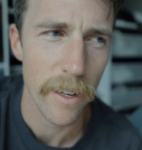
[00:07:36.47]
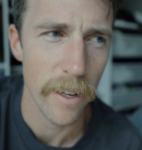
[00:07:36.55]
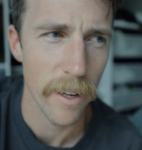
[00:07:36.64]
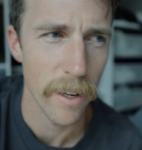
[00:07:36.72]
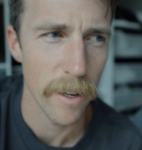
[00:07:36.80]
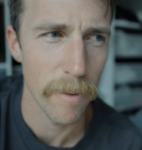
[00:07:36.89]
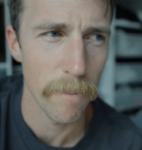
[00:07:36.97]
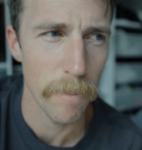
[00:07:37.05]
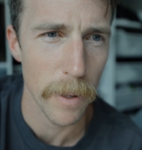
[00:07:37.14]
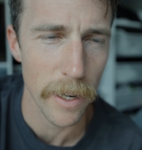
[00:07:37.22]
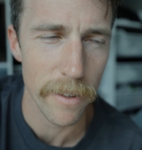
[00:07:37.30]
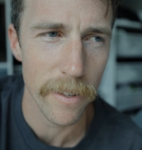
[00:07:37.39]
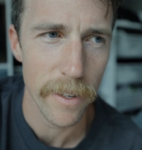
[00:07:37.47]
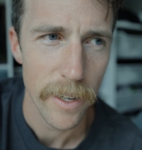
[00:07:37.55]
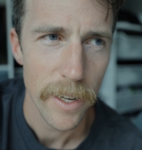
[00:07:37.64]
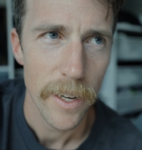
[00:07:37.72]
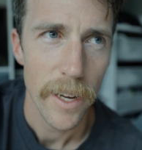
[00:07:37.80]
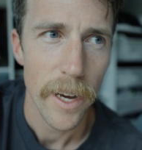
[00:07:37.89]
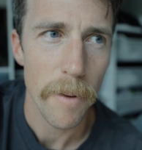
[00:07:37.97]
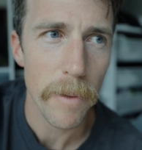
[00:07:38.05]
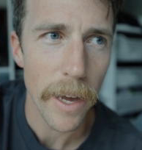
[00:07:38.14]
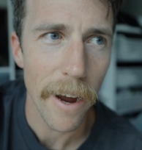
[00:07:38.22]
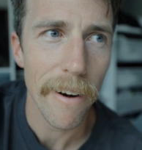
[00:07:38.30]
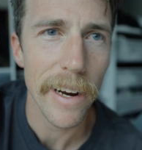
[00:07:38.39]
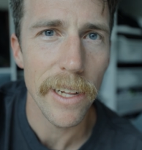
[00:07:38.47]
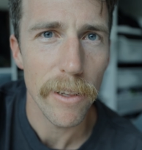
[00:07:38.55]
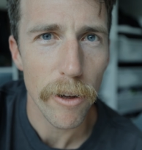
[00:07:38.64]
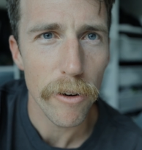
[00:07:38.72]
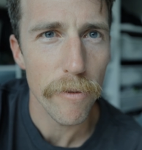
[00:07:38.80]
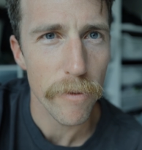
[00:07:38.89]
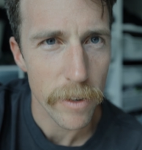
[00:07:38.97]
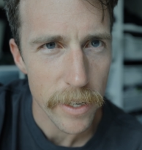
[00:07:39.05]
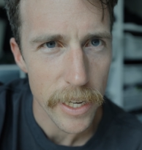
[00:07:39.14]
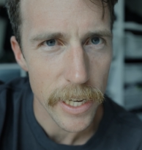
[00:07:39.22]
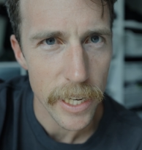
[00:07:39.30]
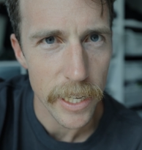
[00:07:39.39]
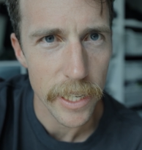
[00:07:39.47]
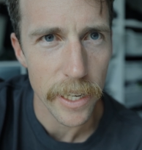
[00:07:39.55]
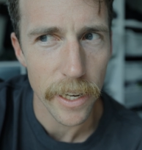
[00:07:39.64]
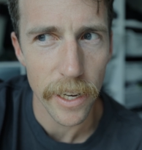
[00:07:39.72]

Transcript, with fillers: uh, but I'm carrying a lot of fatigue